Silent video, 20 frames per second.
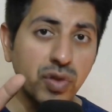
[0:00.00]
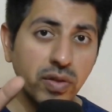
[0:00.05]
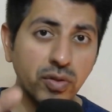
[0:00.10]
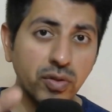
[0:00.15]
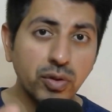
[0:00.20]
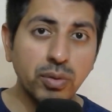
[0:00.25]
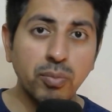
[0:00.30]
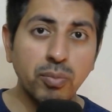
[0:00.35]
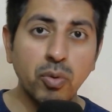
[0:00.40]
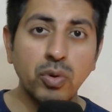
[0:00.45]
of the
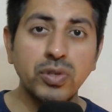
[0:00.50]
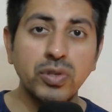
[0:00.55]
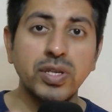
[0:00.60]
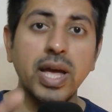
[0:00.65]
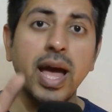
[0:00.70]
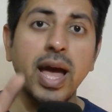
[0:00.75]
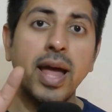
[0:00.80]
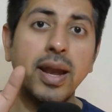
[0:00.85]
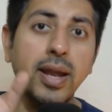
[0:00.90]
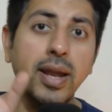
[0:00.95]
bones
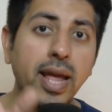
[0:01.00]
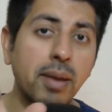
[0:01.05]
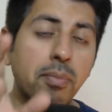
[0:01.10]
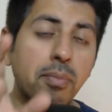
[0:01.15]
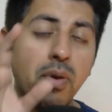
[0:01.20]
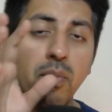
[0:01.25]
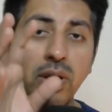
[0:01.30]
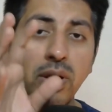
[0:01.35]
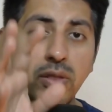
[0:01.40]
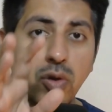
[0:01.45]
and can
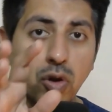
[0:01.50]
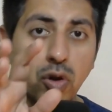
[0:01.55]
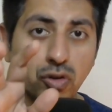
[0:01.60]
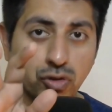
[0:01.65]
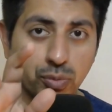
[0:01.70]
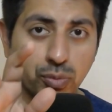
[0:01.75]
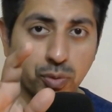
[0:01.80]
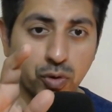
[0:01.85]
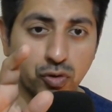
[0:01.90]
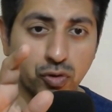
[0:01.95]
prevent the
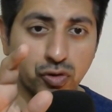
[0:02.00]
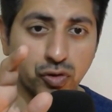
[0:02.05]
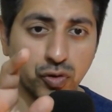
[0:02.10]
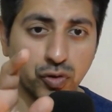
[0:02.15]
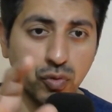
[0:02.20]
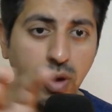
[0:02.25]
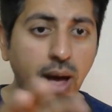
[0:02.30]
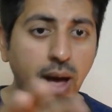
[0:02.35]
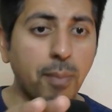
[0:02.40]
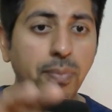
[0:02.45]
osteoporosis to
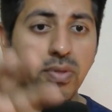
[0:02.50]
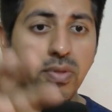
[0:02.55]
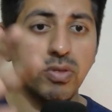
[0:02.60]
happen.